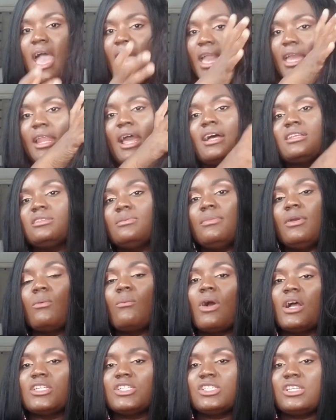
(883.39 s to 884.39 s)
It hasn't been
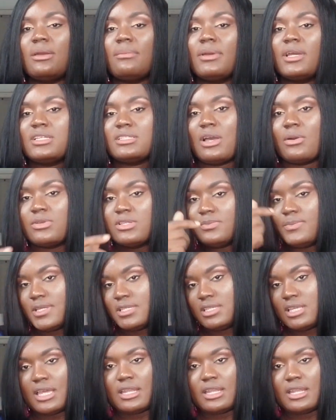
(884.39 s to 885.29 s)
washed yet because I was busy,